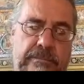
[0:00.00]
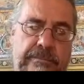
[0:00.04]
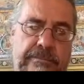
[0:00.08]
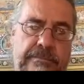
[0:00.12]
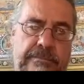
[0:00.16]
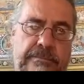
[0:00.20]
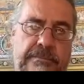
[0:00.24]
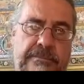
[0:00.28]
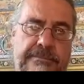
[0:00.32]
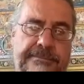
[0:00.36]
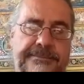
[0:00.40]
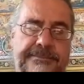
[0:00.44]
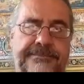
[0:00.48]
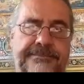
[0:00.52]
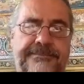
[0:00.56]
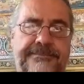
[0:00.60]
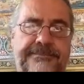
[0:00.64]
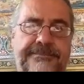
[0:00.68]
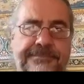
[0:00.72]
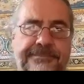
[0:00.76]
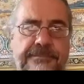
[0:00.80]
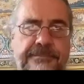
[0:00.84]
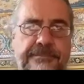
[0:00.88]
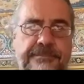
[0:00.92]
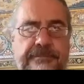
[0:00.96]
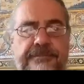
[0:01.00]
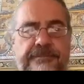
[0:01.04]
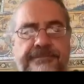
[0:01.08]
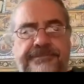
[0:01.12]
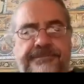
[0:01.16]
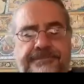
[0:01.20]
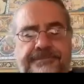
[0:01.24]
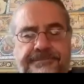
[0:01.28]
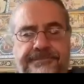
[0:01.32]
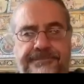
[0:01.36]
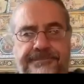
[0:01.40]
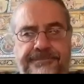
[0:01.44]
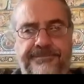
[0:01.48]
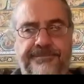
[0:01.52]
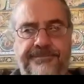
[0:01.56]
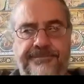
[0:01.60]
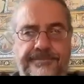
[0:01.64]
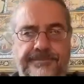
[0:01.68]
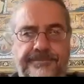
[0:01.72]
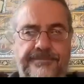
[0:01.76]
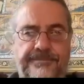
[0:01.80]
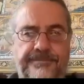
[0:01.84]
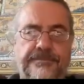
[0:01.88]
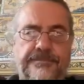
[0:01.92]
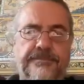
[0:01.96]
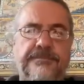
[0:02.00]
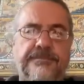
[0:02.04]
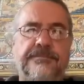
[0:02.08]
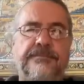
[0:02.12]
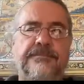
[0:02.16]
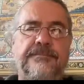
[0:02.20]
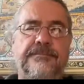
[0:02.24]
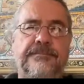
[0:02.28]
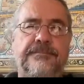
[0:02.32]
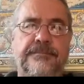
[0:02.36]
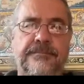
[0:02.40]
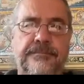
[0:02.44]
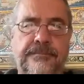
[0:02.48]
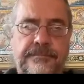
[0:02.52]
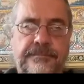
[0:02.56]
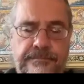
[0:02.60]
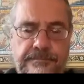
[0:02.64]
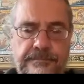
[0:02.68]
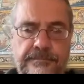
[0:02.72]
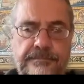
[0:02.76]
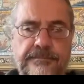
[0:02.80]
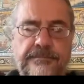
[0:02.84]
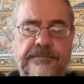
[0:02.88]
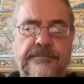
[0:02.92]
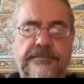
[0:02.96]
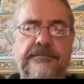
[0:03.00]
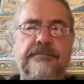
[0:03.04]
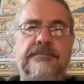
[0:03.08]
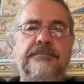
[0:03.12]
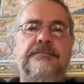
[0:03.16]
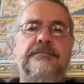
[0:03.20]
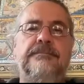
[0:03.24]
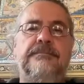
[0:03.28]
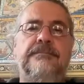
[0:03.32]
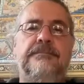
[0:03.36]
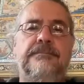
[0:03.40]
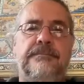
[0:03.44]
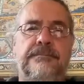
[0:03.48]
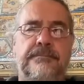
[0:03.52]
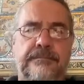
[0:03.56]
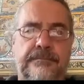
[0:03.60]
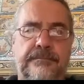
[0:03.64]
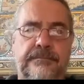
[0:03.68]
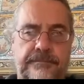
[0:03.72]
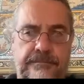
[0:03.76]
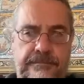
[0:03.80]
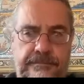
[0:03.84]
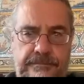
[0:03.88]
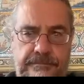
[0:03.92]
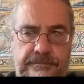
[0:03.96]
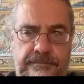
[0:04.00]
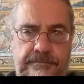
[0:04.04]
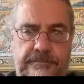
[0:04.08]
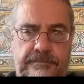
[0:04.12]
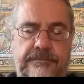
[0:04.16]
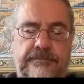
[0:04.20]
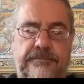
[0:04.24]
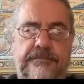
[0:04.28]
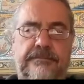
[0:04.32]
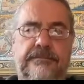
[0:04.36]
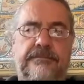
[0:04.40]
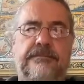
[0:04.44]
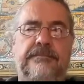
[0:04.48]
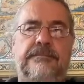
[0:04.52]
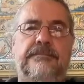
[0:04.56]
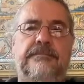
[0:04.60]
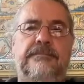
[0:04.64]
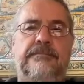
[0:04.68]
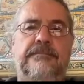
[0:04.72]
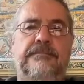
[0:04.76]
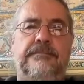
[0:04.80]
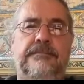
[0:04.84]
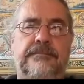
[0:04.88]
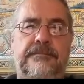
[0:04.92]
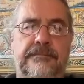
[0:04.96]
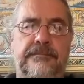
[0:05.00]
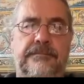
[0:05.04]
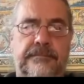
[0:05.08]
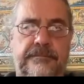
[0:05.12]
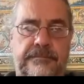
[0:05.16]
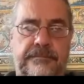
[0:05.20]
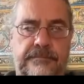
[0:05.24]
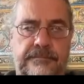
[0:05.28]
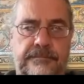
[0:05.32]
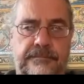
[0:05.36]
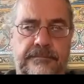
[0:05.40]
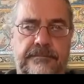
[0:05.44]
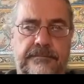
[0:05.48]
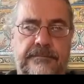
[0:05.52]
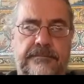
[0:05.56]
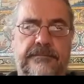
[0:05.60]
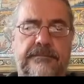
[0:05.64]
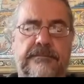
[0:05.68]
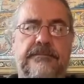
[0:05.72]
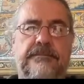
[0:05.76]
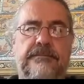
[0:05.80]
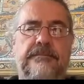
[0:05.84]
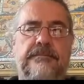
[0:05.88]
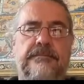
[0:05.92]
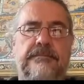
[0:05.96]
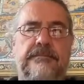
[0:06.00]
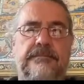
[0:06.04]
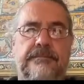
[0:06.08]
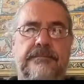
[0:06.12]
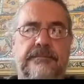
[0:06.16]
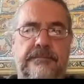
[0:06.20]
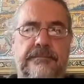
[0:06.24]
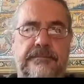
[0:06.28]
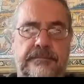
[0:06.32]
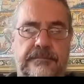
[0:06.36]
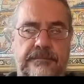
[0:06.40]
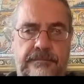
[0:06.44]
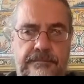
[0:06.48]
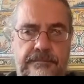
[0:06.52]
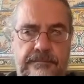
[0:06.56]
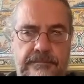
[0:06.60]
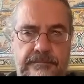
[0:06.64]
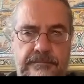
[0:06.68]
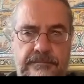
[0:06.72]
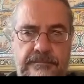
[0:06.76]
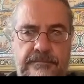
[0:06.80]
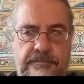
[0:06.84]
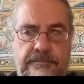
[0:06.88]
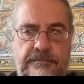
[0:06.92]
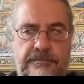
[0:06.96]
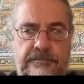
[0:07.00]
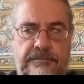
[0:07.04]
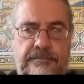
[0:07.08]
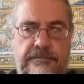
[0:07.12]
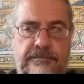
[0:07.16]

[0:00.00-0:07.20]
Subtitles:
[no speech]